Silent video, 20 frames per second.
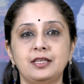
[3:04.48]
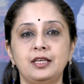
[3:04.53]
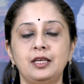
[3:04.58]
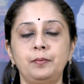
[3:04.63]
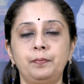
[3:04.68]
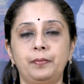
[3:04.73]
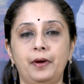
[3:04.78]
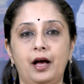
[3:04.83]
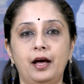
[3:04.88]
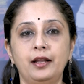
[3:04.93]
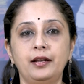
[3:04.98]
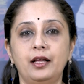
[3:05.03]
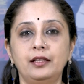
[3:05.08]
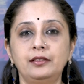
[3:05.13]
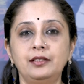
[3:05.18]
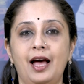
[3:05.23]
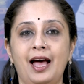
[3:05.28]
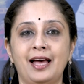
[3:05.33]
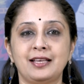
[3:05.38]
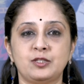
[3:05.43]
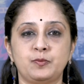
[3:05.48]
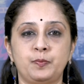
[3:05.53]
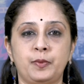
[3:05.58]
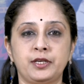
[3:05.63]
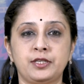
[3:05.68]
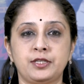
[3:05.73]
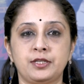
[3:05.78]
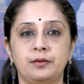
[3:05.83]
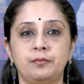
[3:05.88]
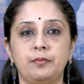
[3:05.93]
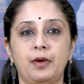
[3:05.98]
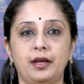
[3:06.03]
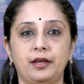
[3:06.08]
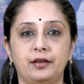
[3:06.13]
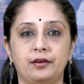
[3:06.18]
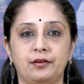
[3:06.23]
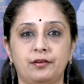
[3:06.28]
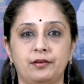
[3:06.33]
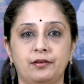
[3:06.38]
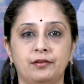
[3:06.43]
keep another aspect in
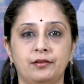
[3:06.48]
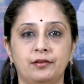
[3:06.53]
mind.